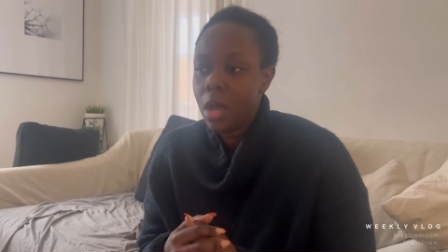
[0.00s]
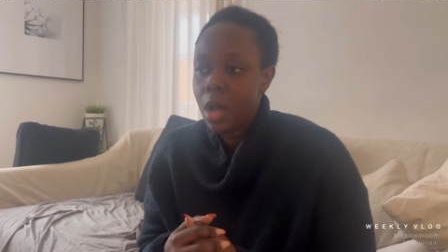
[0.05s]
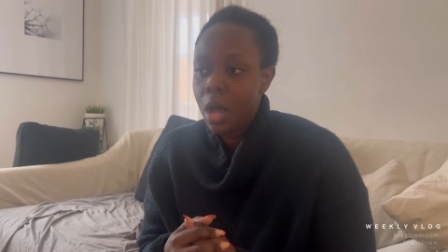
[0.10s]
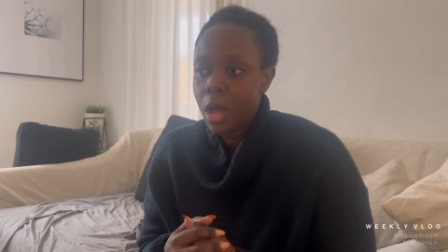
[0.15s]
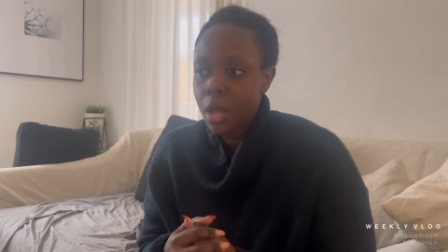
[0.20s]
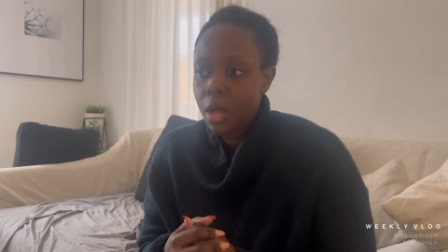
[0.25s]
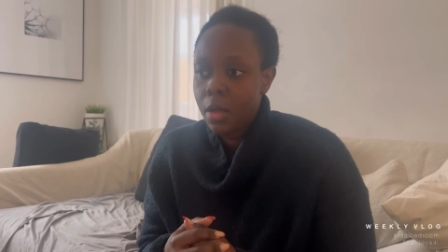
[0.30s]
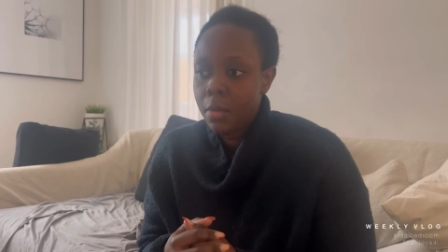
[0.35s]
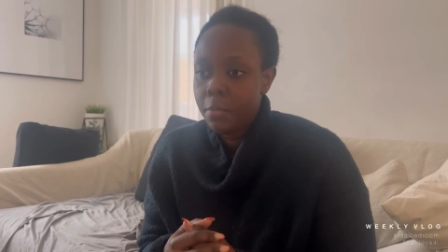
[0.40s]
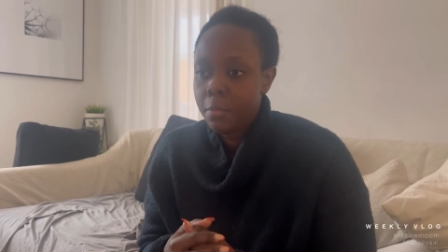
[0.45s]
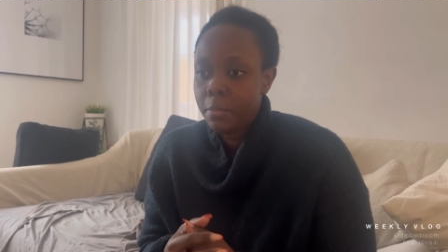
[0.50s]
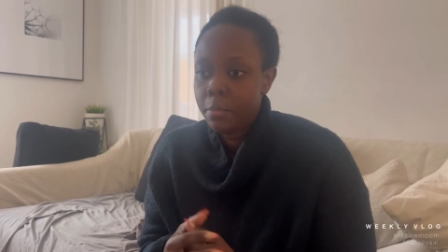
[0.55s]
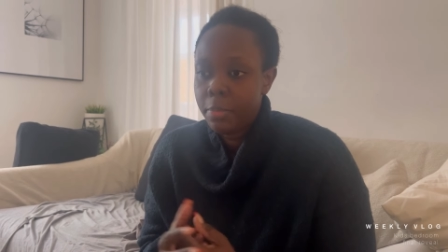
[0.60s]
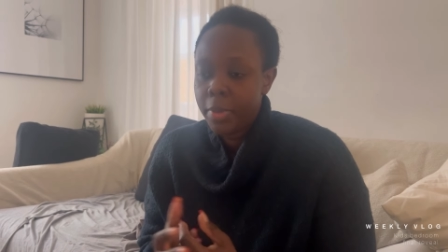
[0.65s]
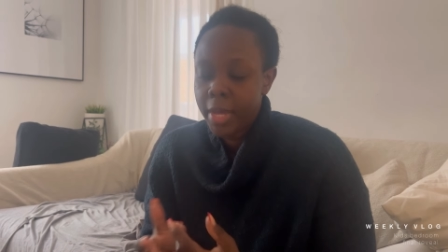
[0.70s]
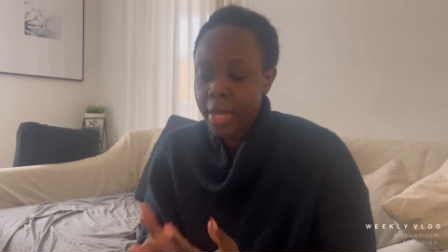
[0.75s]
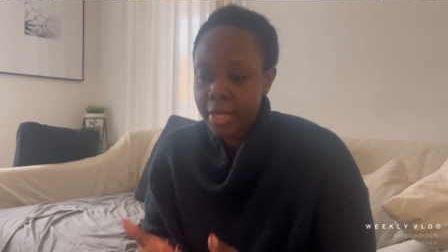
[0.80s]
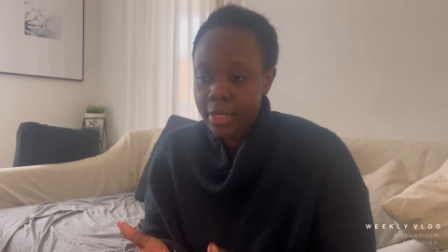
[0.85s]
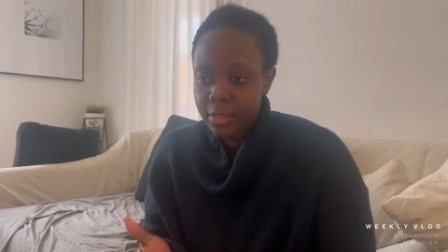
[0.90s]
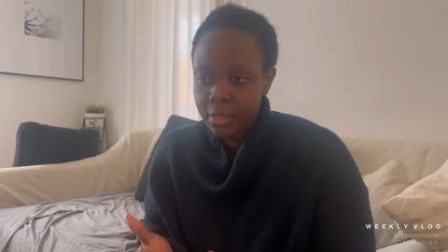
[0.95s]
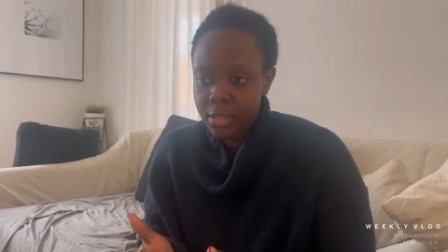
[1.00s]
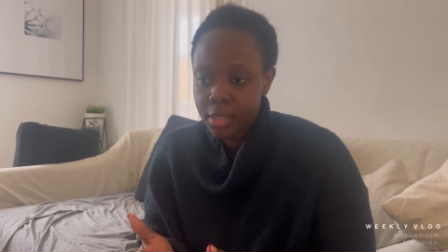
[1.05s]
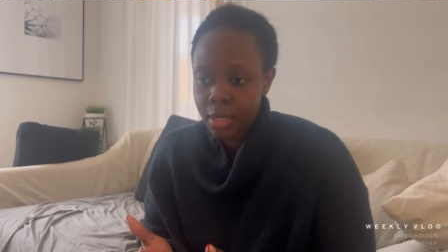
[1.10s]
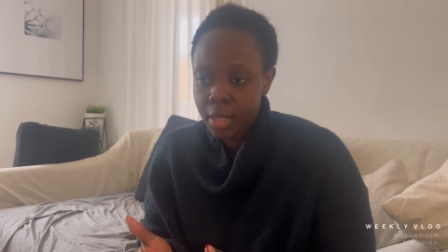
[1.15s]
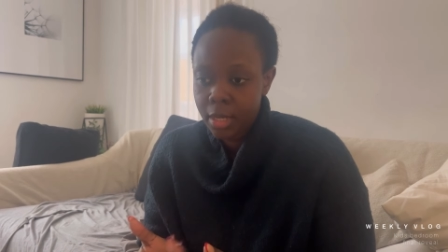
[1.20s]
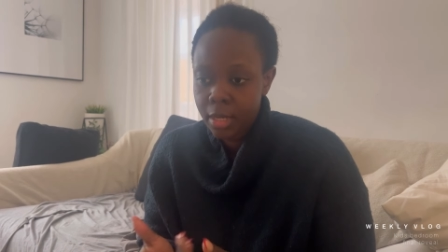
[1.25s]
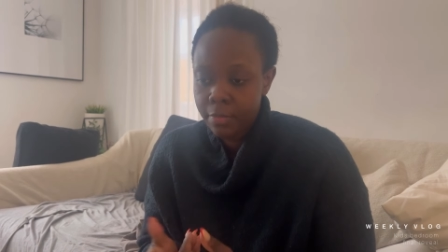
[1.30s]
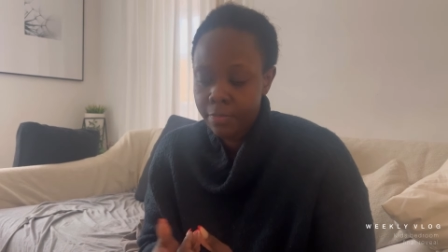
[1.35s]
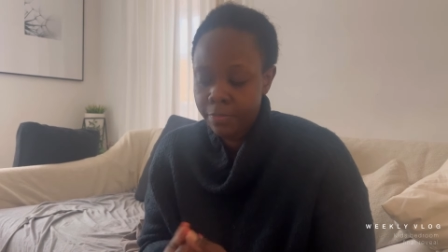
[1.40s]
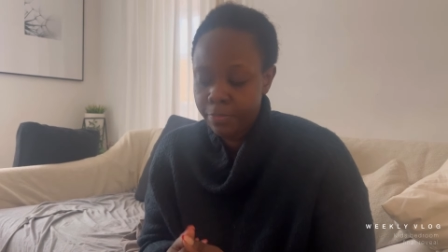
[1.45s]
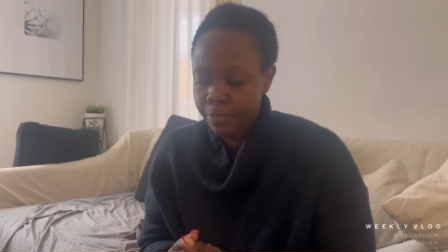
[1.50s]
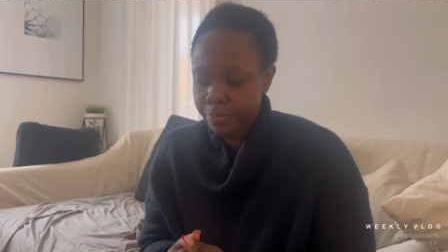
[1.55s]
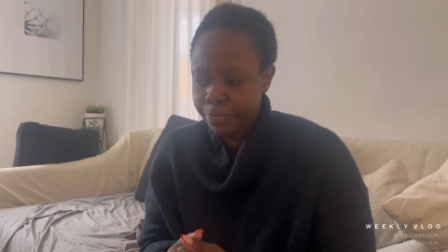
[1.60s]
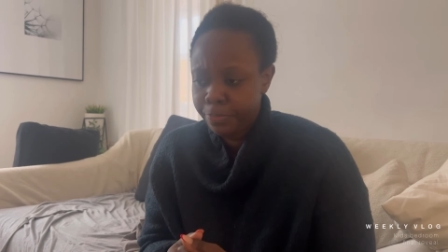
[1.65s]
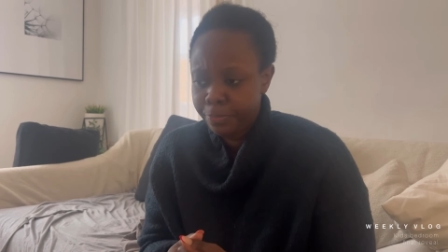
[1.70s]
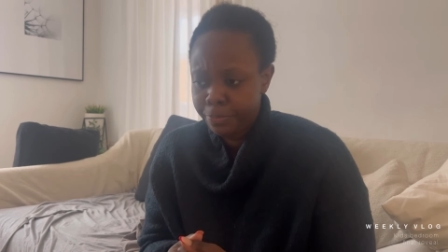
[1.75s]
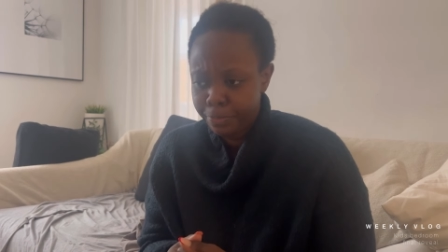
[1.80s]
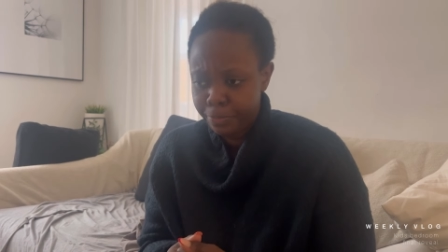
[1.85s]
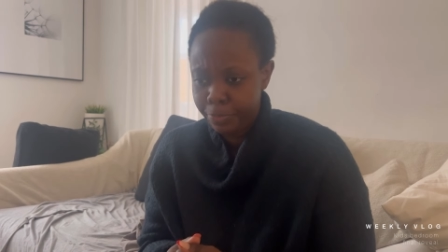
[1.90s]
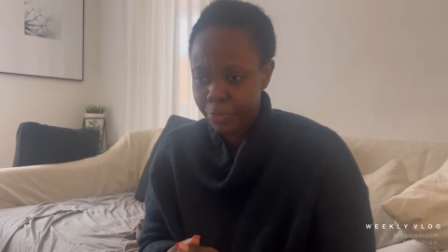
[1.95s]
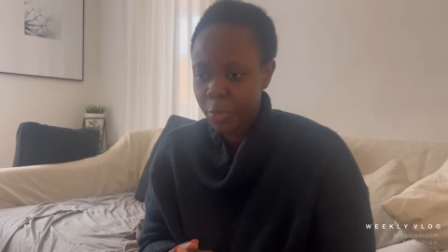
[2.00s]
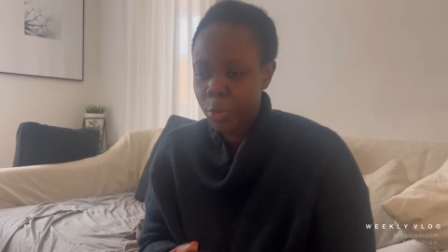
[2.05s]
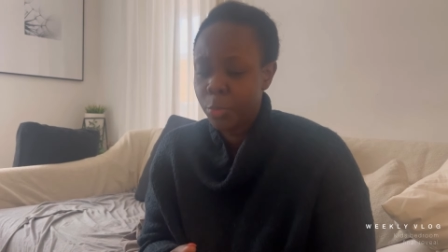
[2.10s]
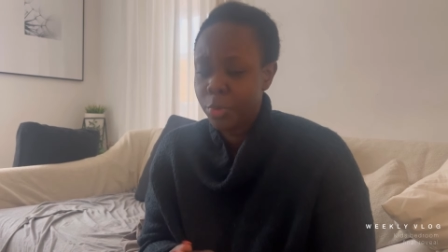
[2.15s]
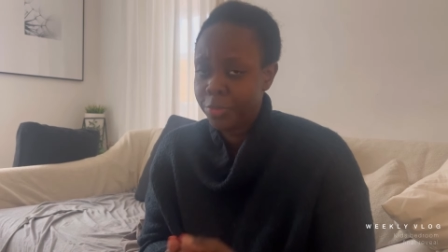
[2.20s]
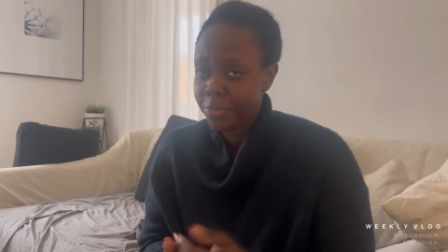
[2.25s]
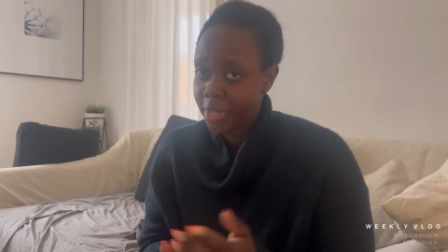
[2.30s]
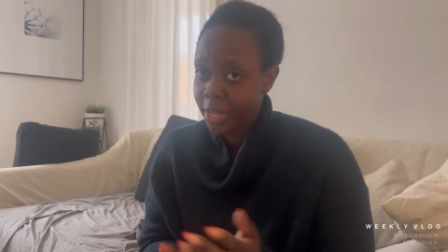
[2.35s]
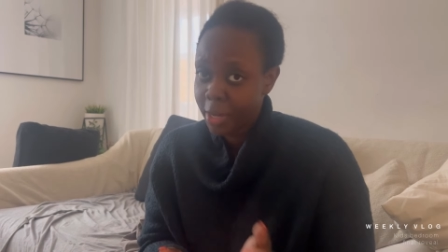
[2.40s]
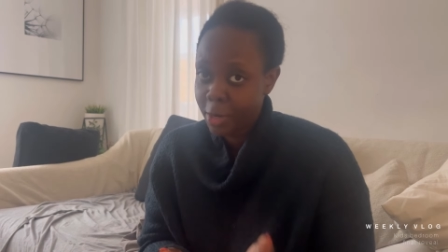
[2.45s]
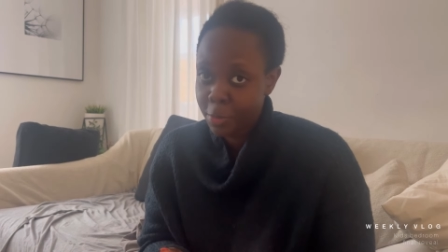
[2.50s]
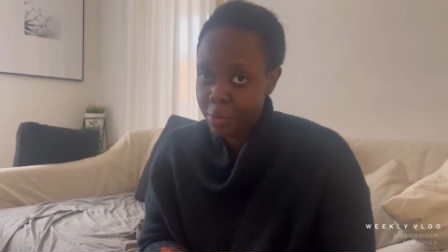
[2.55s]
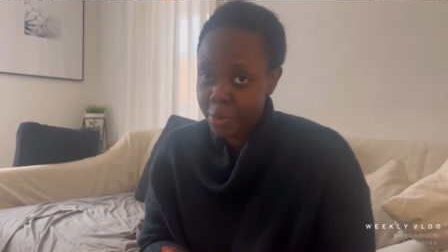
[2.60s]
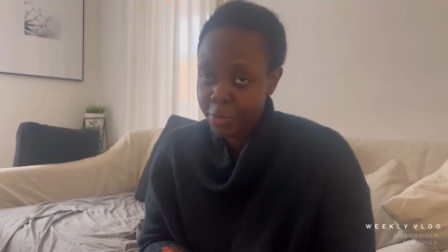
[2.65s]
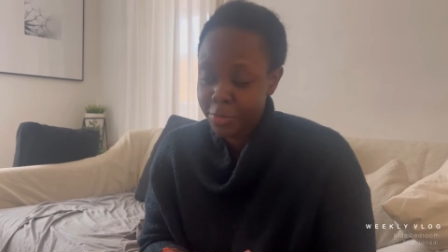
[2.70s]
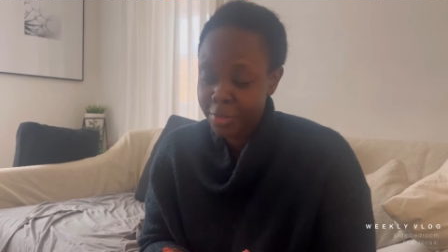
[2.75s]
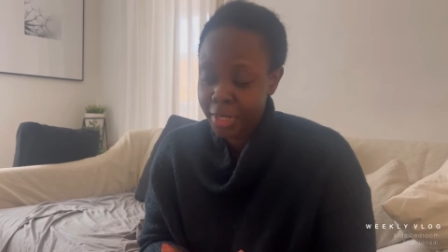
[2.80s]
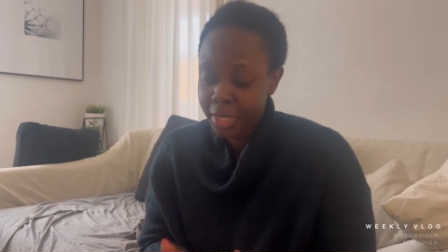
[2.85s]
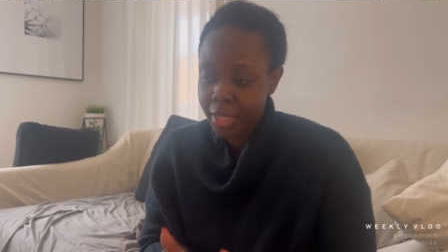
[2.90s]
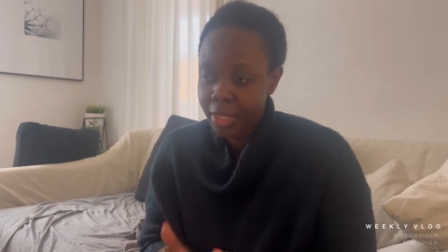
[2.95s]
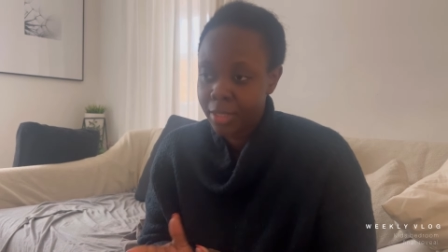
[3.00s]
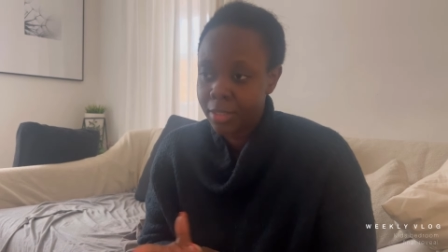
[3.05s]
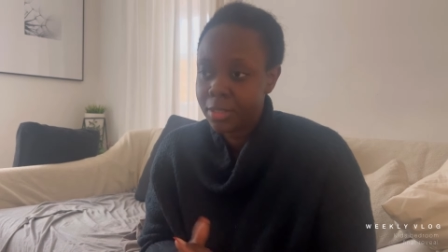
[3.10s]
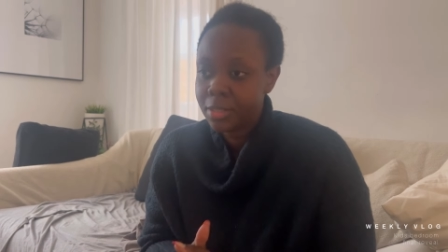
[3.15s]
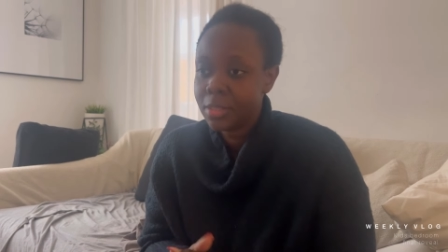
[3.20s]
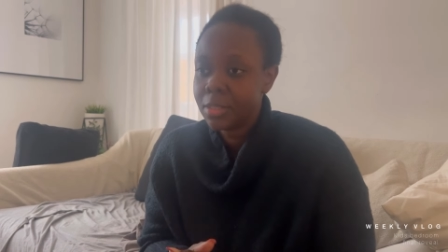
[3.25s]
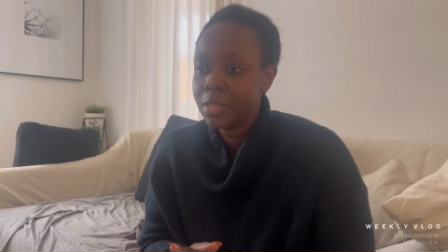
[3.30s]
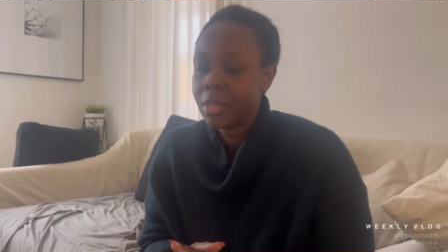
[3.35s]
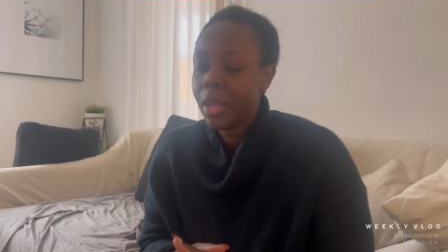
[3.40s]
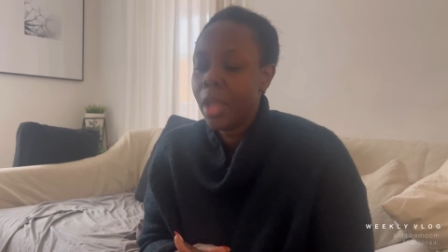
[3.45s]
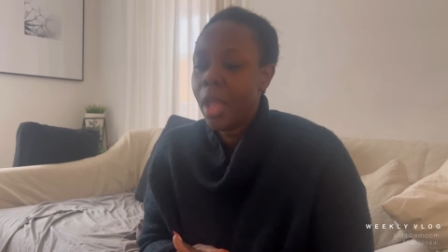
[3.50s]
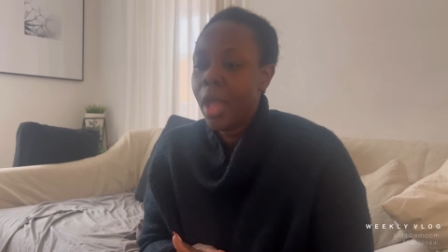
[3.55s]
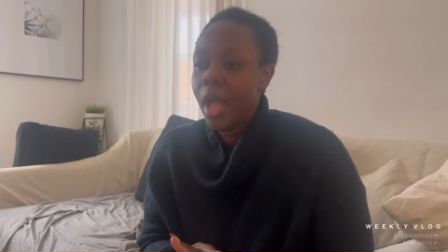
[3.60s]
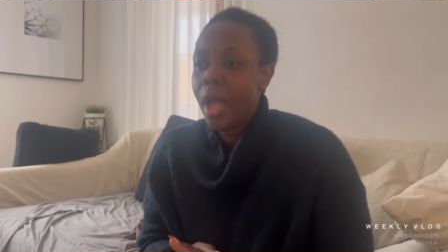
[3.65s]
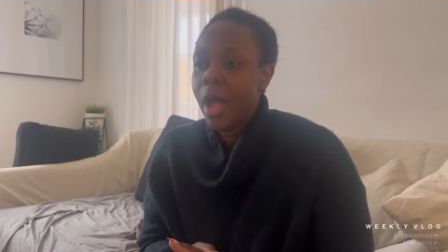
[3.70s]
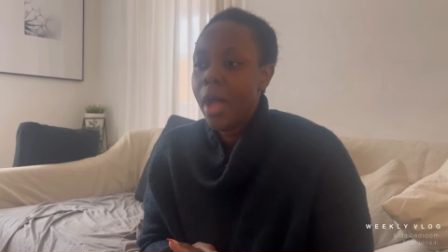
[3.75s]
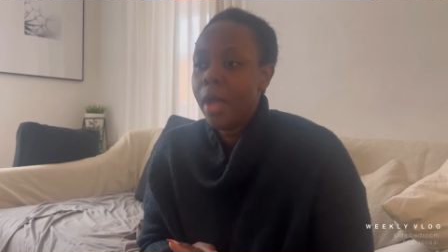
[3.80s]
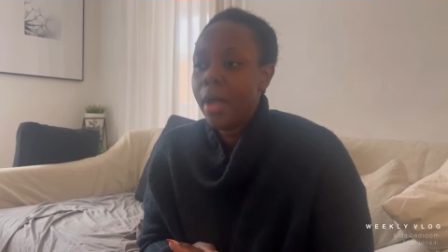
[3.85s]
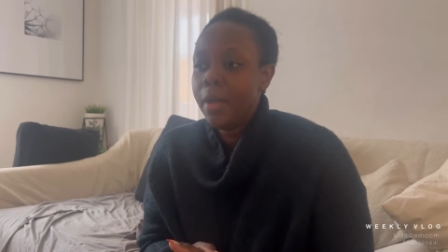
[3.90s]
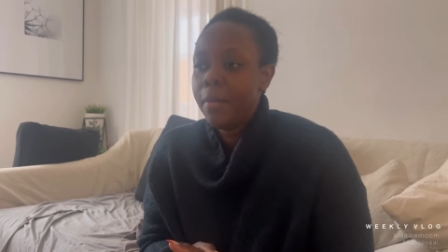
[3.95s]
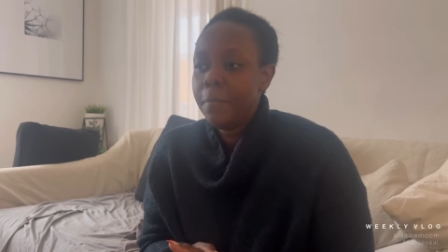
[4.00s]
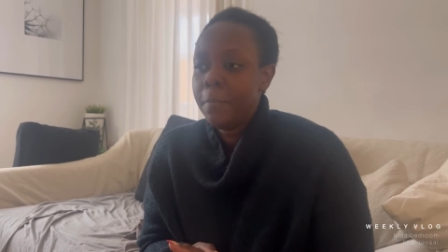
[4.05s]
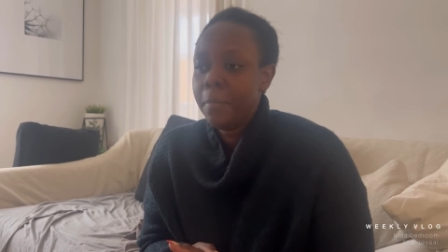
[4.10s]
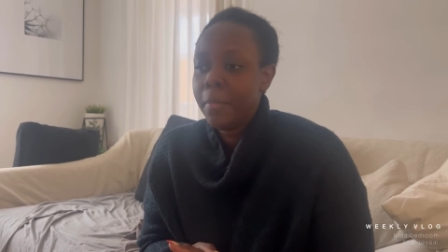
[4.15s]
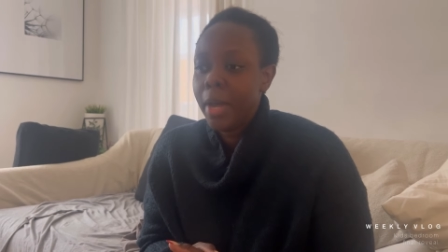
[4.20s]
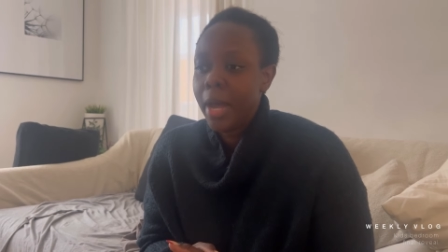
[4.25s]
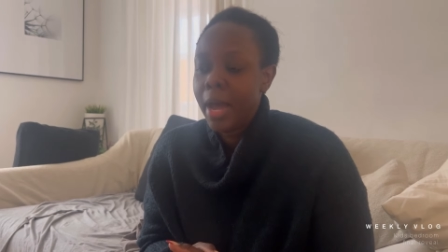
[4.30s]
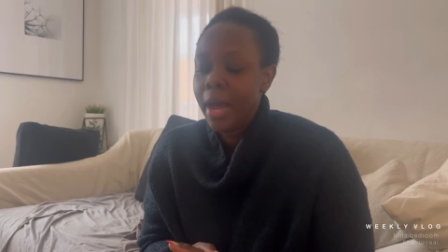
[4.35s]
um, paint it with the help of the kids um,